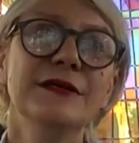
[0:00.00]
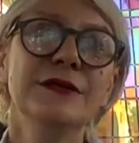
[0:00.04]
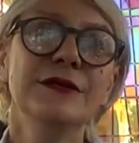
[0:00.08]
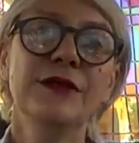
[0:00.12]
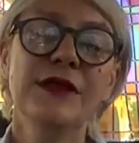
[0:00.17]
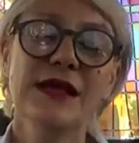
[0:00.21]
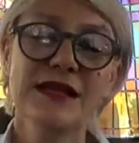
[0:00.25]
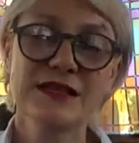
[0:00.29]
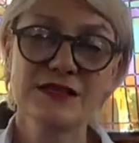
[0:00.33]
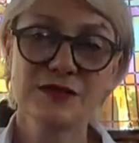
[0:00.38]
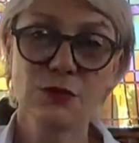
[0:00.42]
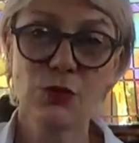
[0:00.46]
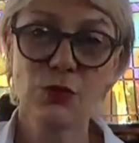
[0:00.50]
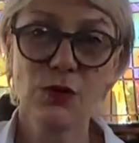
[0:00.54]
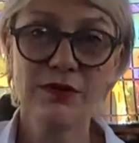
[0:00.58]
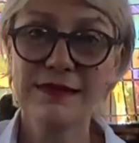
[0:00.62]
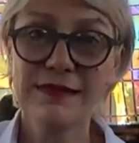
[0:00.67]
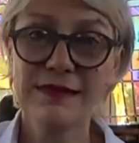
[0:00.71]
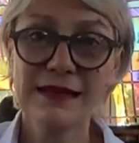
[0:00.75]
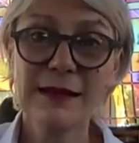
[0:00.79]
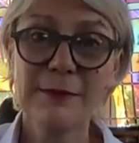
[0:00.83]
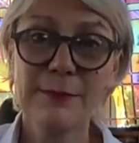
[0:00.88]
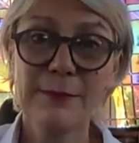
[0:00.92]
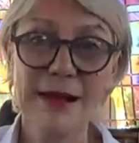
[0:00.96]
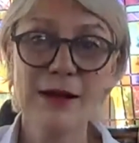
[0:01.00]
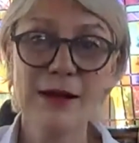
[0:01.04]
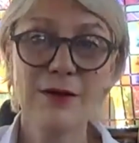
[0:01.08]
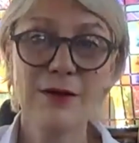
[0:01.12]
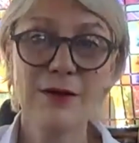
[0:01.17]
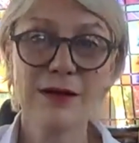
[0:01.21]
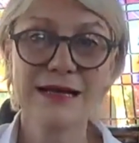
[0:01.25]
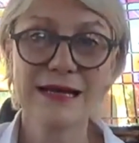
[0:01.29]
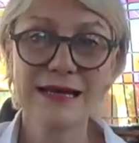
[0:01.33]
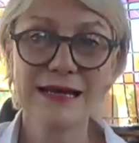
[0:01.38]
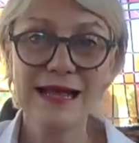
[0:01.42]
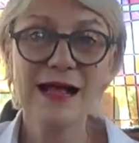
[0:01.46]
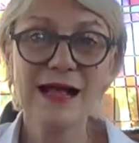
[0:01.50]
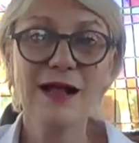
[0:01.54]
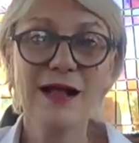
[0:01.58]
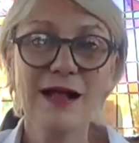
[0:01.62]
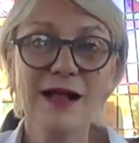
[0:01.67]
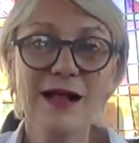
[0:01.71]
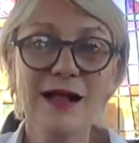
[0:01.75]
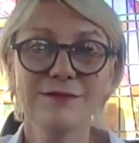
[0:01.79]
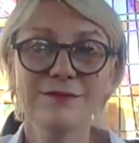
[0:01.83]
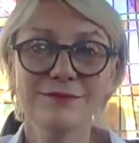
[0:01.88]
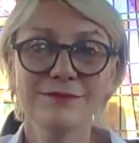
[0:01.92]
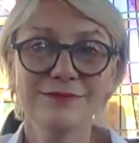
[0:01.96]
that's one thing about a
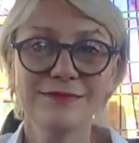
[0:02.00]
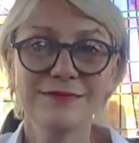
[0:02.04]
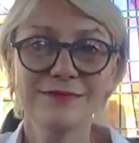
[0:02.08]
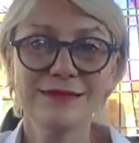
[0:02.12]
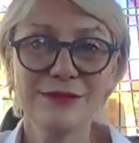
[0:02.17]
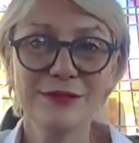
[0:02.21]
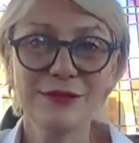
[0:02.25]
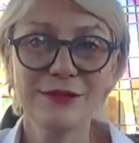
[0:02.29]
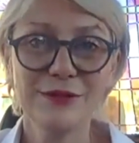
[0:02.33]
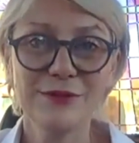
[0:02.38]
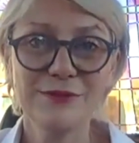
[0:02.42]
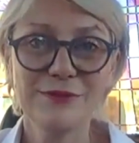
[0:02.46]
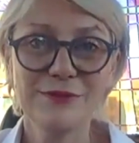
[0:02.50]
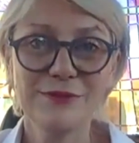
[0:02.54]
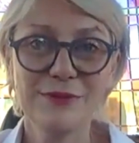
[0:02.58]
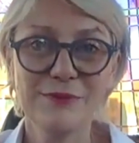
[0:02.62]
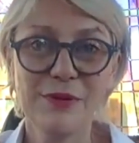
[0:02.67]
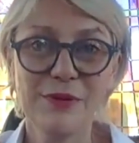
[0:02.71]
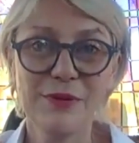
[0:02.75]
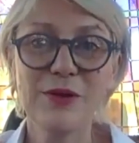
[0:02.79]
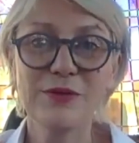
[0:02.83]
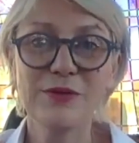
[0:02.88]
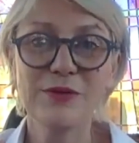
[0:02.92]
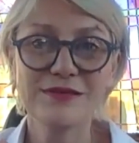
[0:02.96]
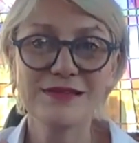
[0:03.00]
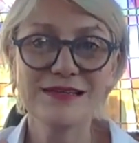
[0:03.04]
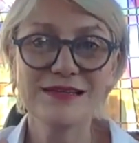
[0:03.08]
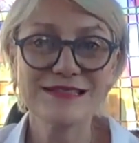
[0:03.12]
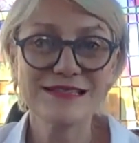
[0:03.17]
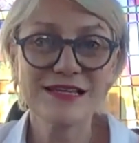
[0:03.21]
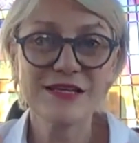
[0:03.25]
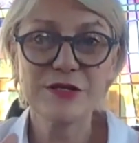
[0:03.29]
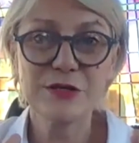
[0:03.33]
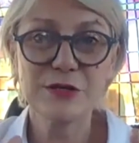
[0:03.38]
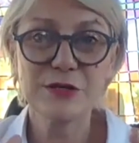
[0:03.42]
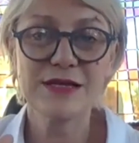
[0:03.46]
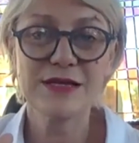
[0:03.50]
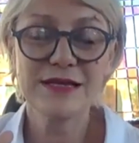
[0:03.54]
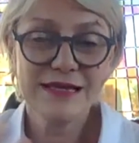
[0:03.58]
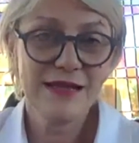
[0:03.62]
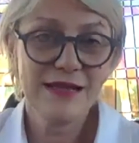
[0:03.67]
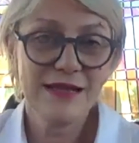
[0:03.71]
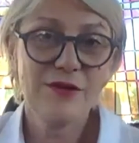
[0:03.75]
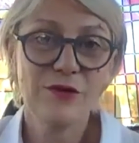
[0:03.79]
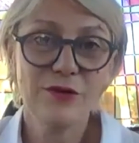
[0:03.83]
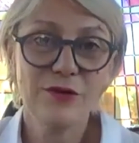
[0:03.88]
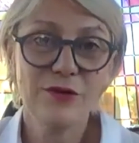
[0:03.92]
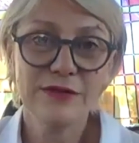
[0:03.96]
canal, a boat, is that you can
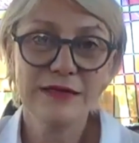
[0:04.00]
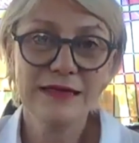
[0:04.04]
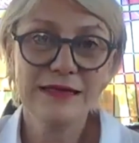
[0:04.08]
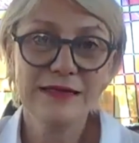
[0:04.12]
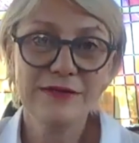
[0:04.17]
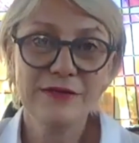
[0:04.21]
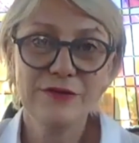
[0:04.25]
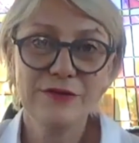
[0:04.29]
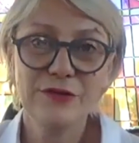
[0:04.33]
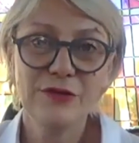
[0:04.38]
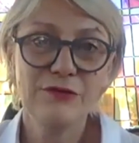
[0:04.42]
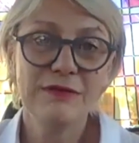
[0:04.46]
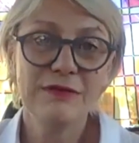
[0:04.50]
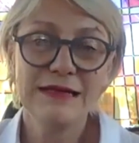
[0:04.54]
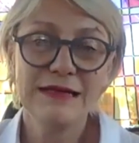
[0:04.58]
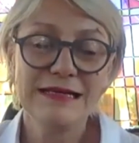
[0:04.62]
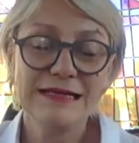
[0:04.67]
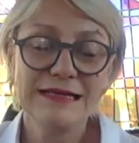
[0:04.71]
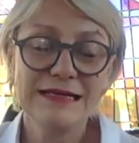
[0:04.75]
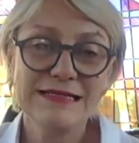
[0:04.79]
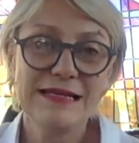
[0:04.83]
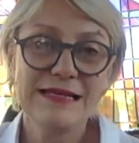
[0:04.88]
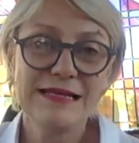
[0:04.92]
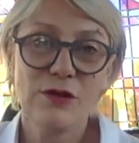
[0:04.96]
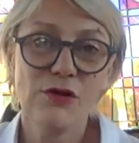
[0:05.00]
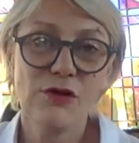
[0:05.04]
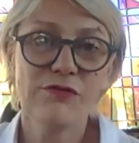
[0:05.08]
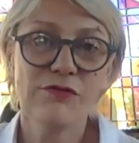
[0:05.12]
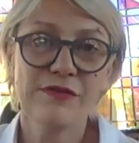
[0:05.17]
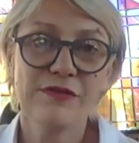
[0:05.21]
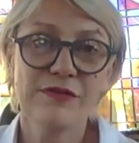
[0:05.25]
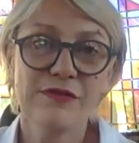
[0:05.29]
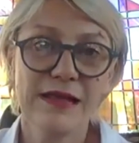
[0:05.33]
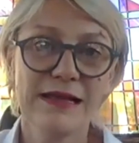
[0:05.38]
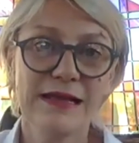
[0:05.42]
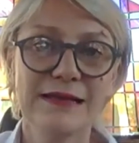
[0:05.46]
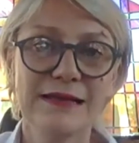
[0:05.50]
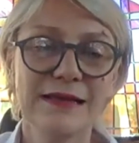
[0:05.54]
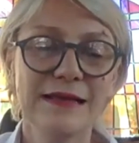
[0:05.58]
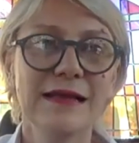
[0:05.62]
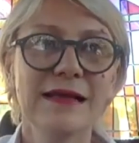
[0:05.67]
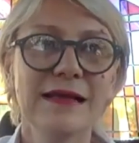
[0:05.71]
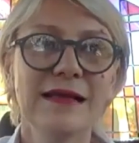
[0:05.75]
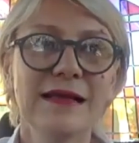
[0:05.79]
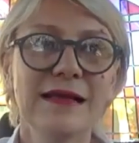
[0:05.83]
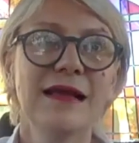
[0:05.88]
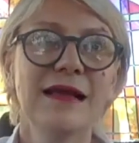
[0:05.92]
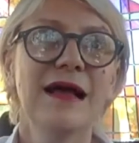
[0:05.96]
get on and you don't really need to get off again,
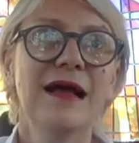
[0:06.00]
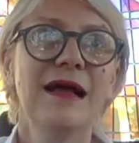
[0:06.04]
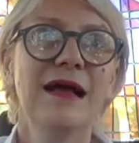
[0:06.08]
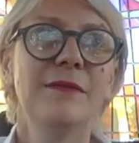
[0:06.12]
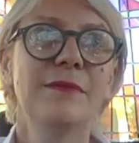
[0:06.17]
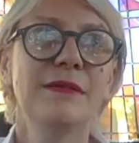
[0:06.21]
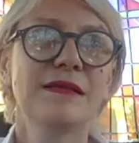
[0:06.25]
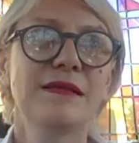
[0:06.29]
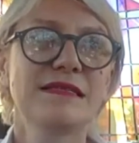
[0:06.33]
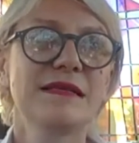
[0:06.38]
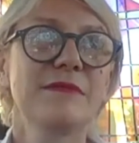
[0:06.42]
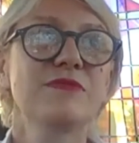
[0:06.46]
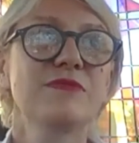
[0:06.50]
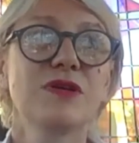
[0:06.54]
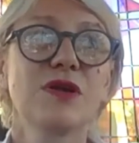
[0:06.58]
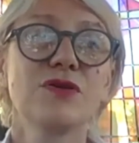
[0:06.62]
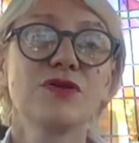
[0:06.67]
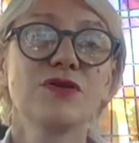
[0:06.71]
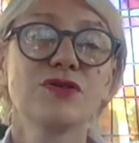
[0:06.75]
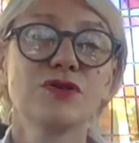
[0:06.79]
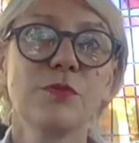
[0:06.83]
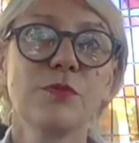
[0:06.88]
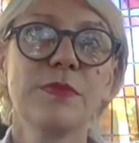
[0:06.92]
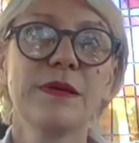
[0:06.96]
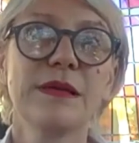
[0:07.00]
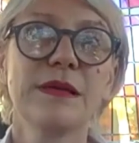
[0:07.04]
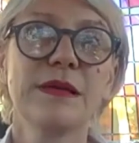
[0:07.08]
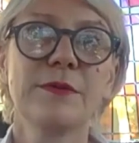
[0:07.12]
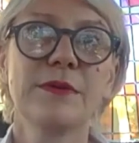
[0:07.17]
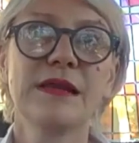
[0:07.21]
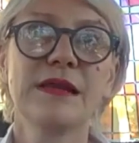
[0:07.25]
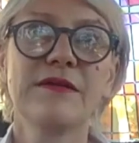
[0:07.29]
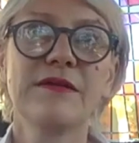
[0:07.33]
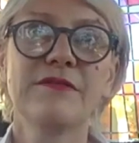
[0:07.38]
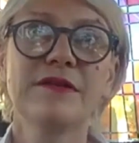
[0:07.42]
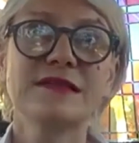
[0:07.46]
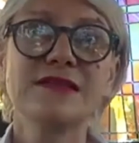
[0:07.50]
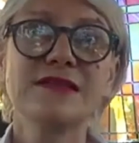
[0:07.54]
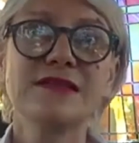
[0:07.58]
if you have to go shopping or whatever.